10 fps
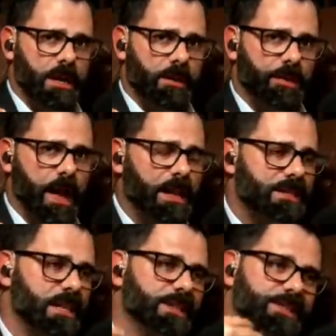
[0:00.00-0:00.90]
that
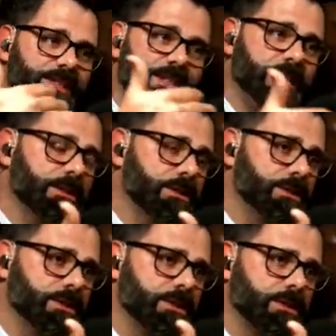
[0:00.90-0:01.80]
takes
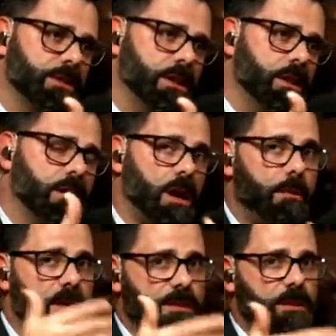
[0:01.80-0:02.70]
years.
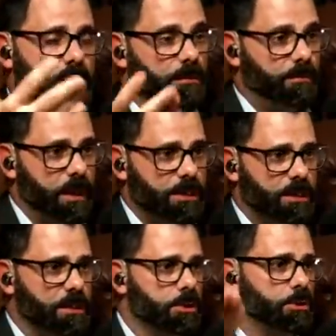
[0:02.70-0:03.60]
Coming into the conviction
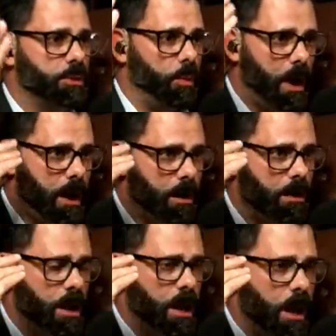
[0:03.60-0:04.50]
that you should wear
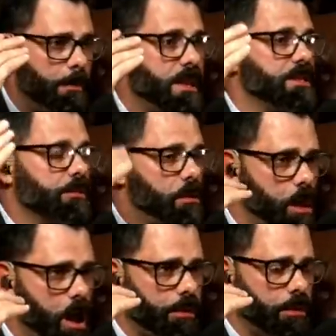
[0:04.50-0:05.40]
a piece of
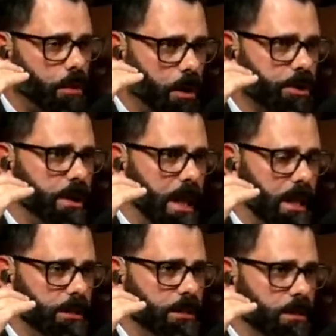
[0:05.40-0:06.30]
cloth on your
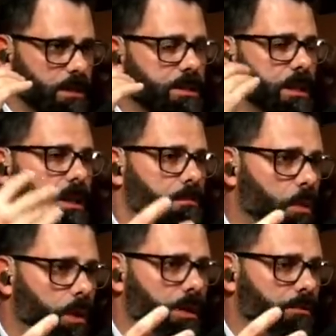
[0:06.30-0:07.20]
head on Sunday
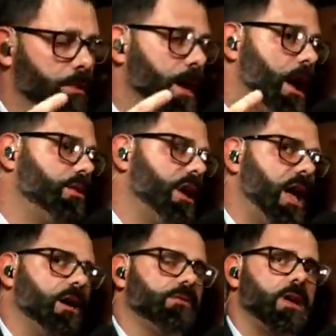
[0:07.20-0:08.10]
morning for an hour and a
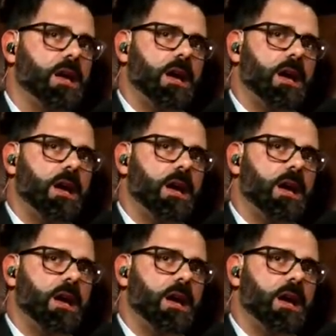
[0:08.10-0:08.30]
half,